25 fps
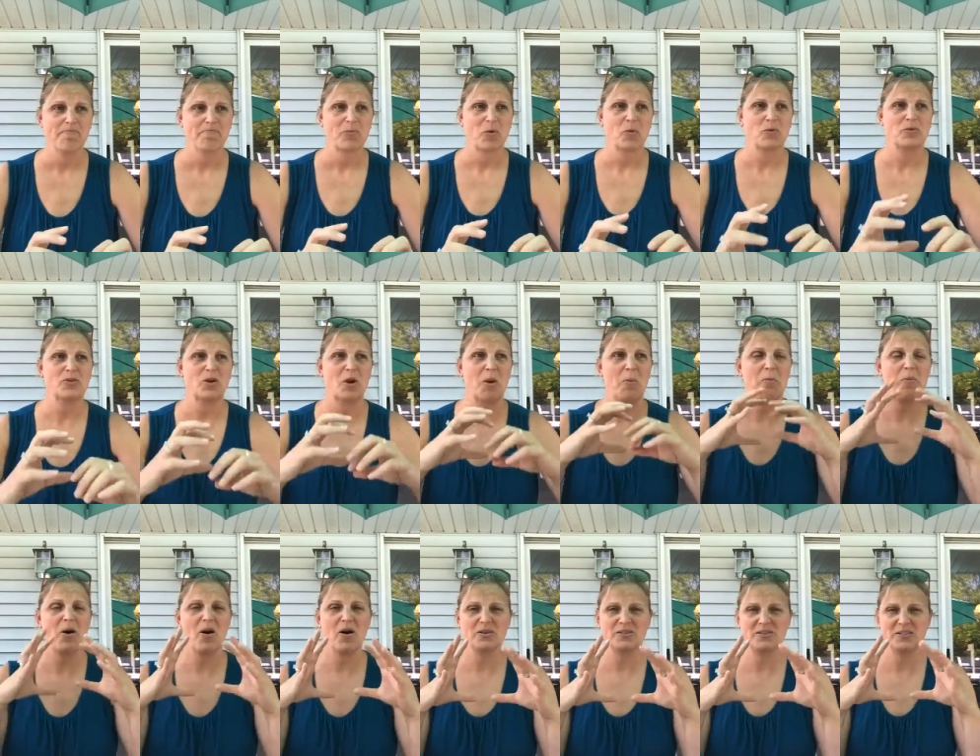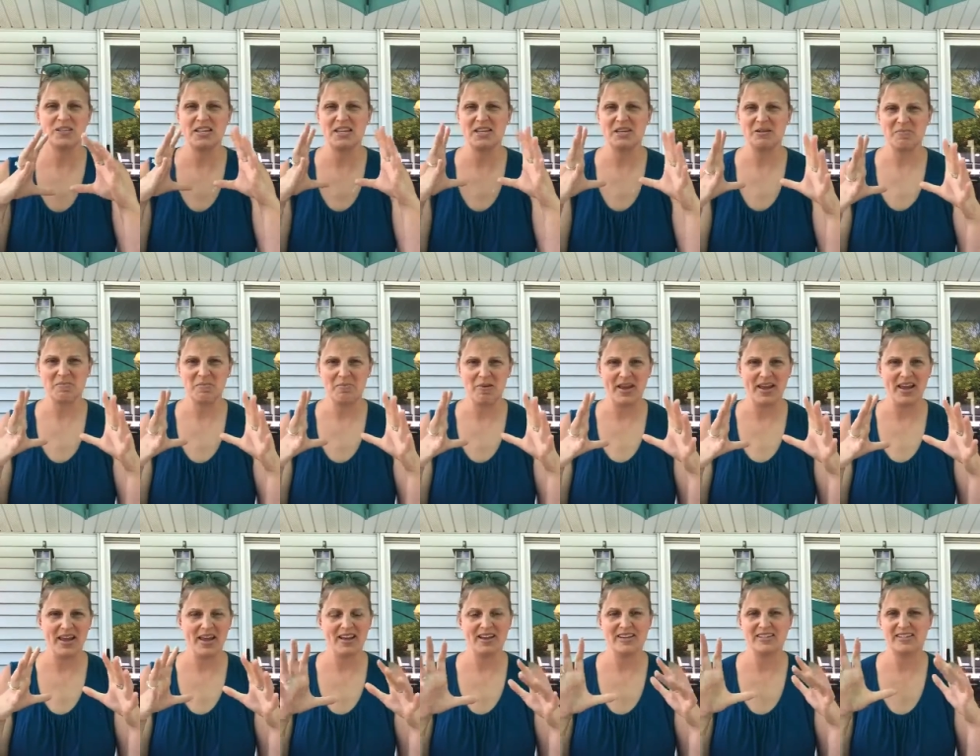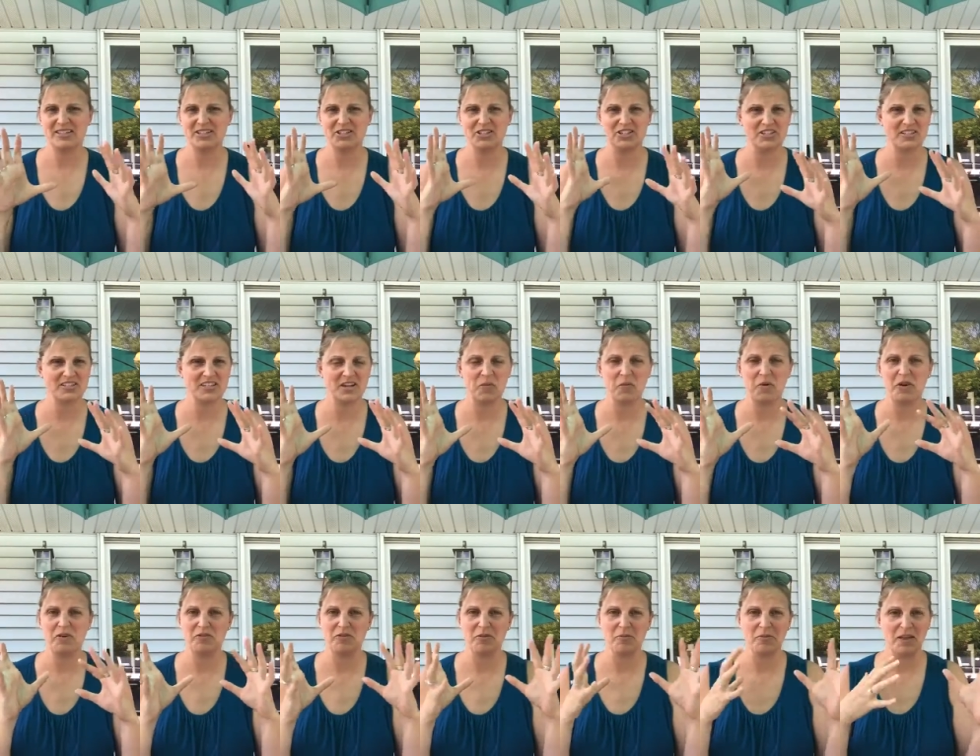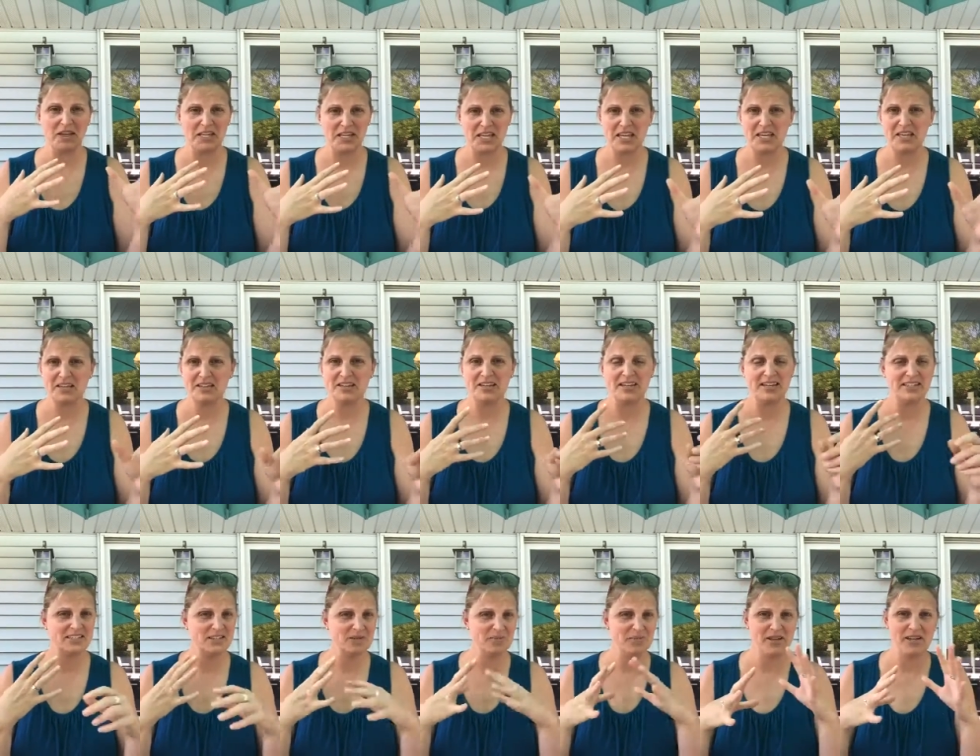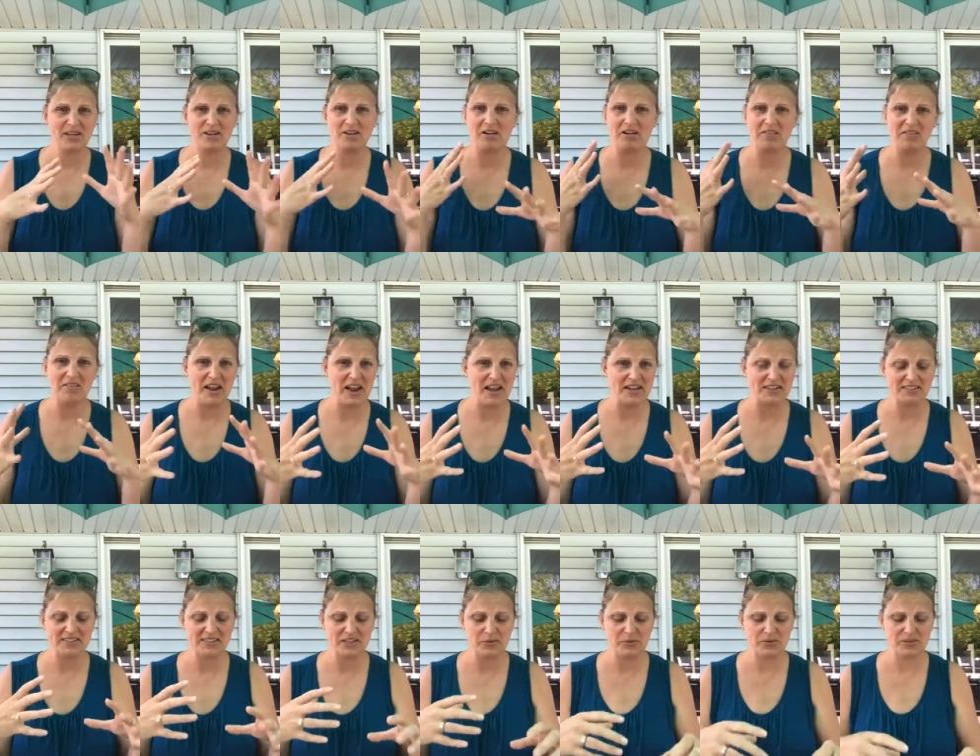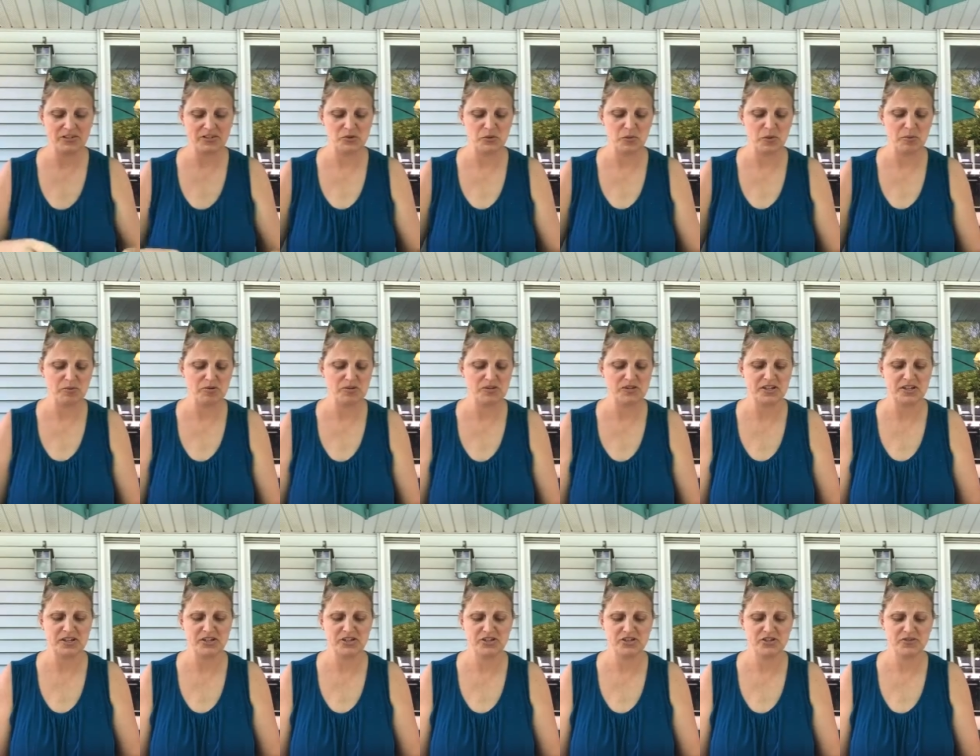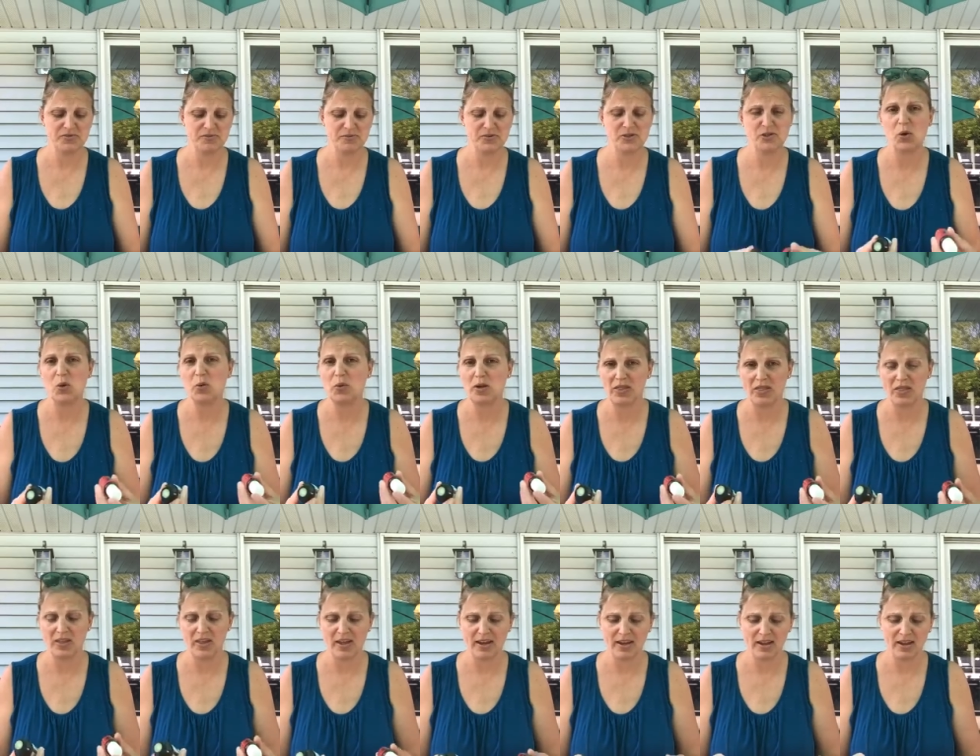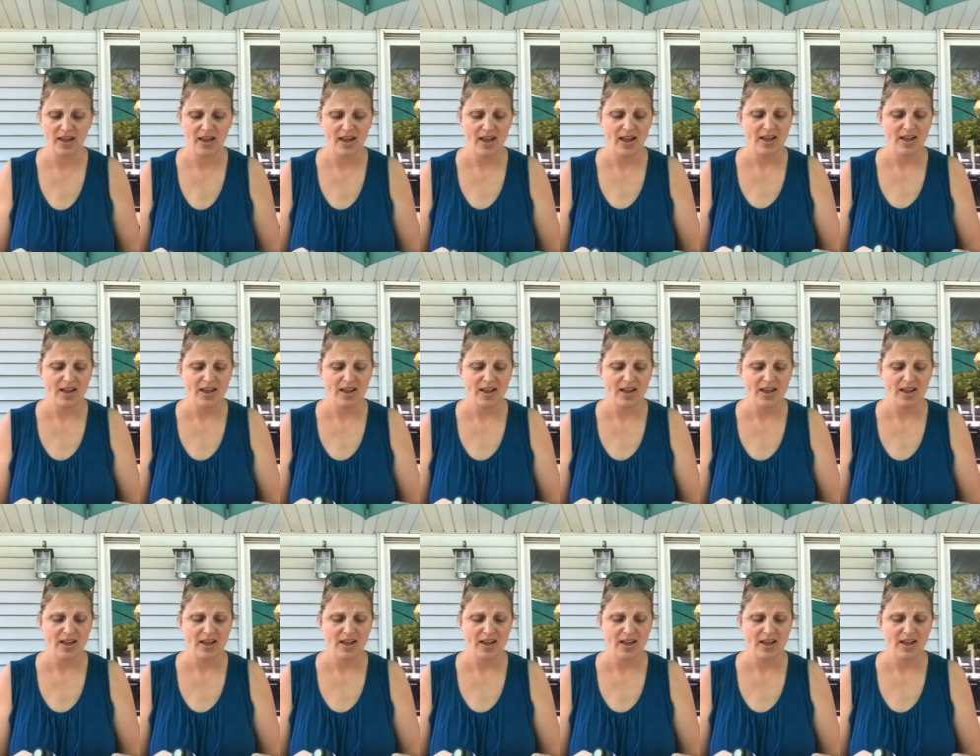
was all pussy and big because it went from like healing to being all nasty with the swimmer's itch, so we think.